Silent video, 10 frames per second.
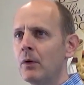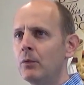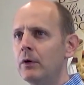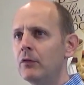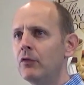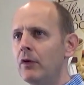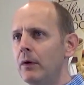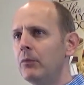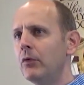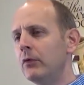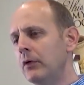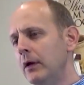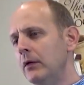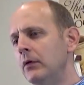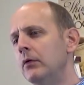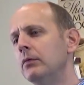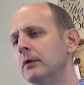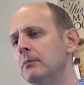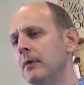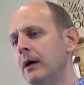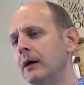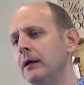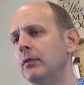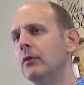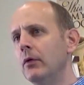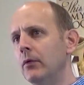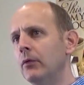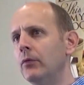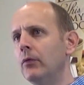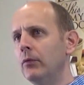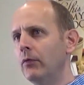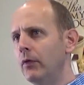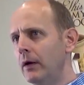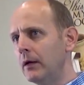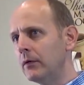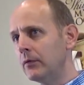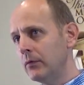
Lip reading: which seems intended to remind those who sing it,